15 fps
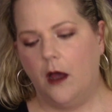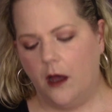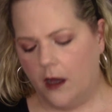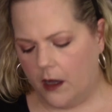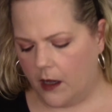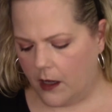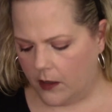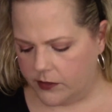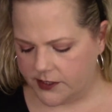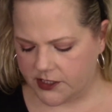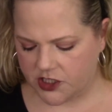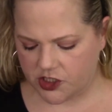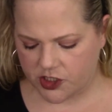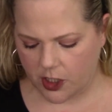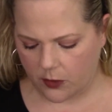Oh,
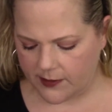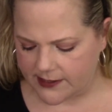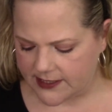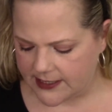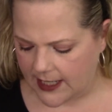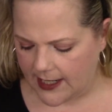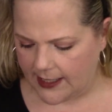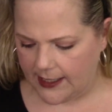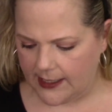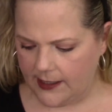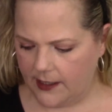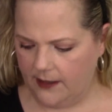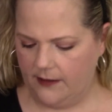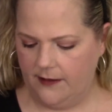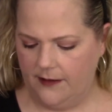so
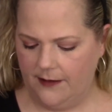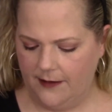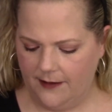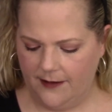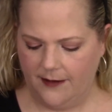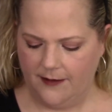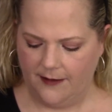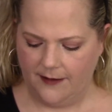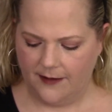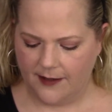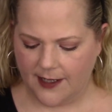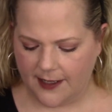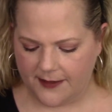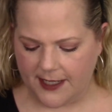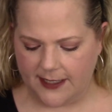excited.
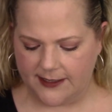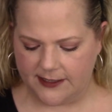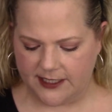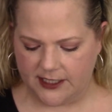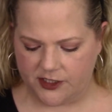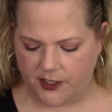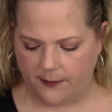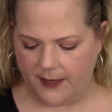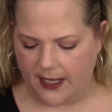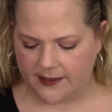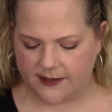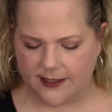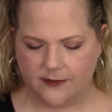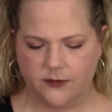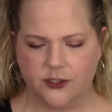Got that at
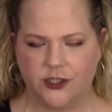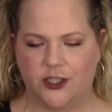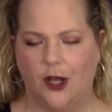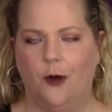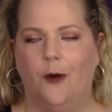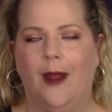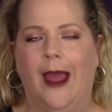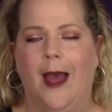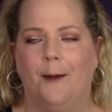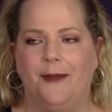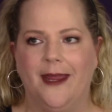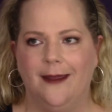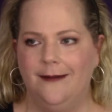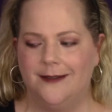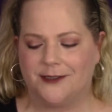TJMaxx. I'm so
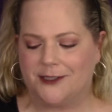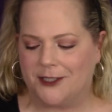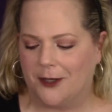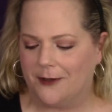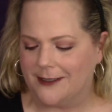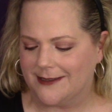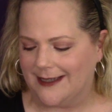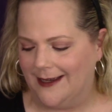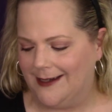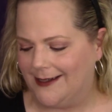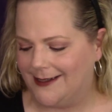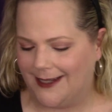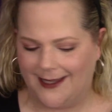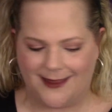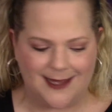happy. So
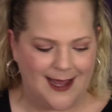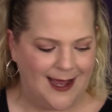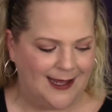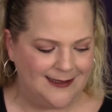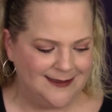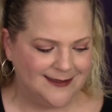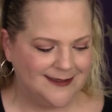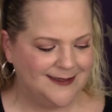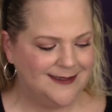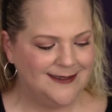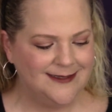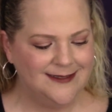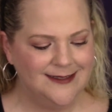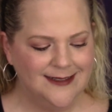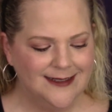excited to get that.
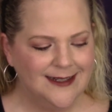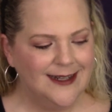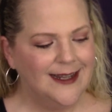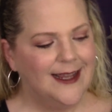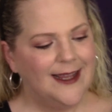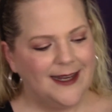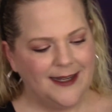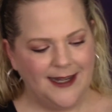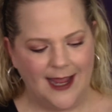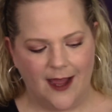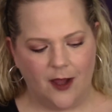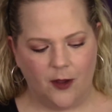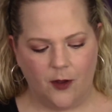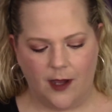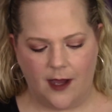
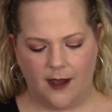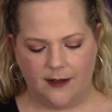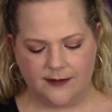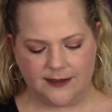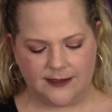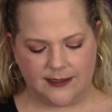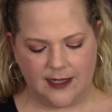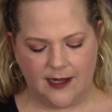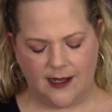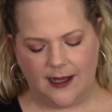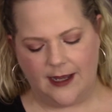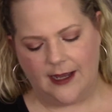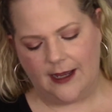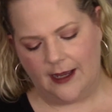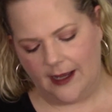Now,
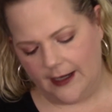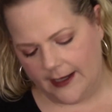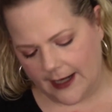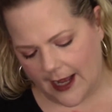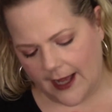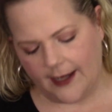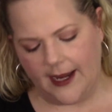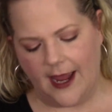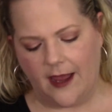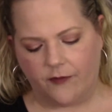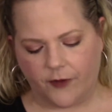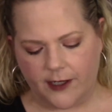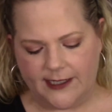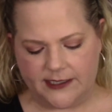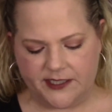not
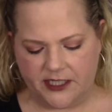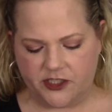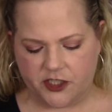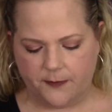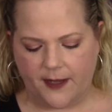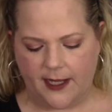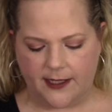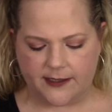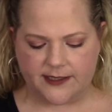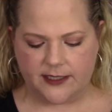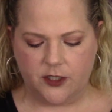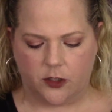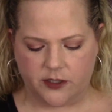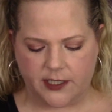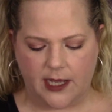every TJMaxx and